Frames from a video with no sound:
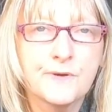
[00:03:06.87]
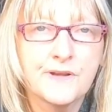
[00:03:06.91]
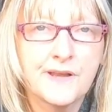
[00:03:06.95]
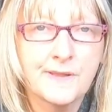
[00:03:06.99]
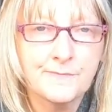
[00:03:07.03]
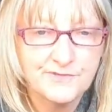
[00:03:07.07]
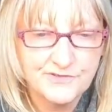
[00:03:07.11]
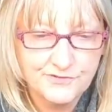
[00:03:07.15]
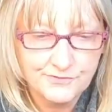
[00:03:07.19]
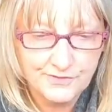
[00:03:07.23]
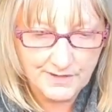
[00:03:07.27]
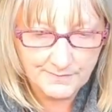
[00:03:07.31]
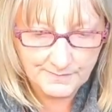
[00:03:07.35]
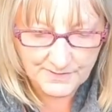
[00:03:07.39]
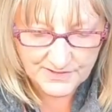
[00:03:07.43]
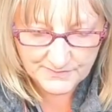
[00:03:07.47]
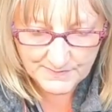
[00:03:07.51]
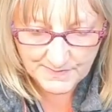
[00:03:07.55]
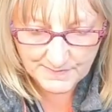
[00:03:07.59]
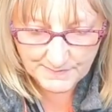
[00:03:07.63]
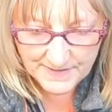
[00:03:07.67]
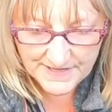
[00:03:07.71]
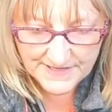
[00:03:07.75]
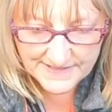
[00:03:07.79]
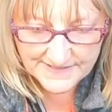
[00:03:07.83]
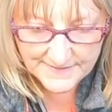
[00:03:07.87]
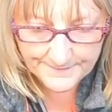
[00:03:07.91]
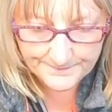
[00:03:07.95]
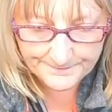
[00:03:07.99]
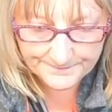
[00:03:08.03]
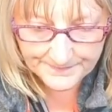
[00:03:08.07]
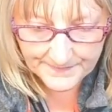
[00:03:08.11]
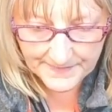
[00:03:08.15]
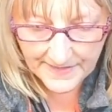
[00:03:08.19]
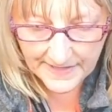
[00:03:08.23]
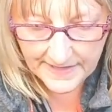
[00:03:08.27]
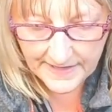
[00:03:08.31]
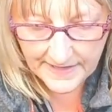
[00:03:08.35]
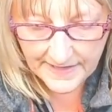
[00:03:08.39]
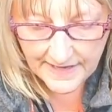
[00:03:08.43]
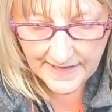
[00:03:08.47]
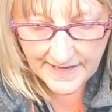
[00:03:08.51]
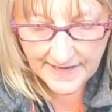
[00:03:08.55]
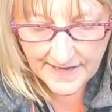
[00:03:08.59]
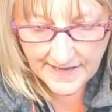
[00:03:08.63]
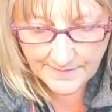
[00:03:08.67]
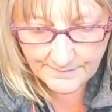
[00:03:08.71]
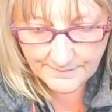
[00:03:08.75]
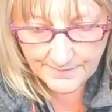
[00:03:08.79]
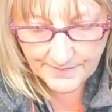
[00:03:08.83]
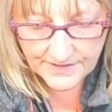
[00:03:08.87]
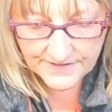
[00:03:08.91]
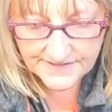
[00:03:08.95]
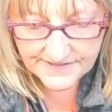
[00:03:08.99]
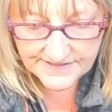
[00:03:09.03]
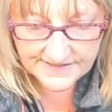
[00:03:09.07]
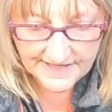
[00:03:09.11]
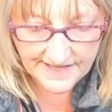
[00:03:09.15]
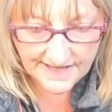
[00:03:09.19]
when I'm sowing my sweet peas, but